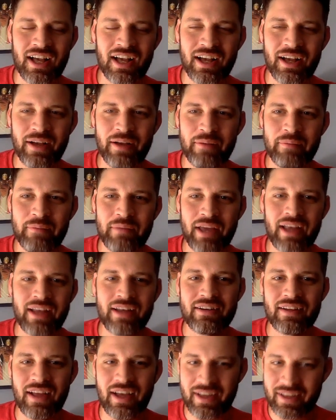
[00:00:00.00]
Um,
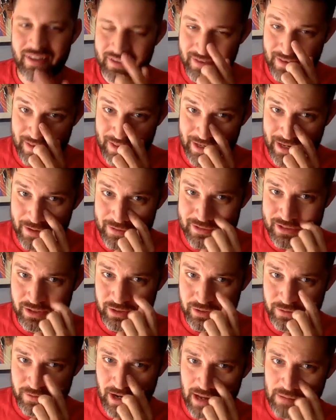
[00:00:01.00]
and uh, like I was
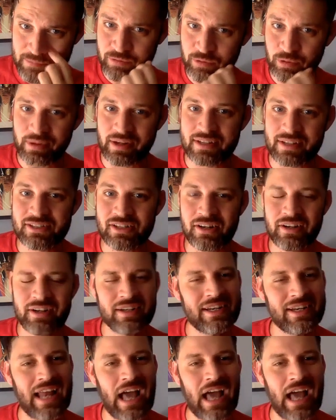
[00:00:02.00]
telling Ryan before we got started,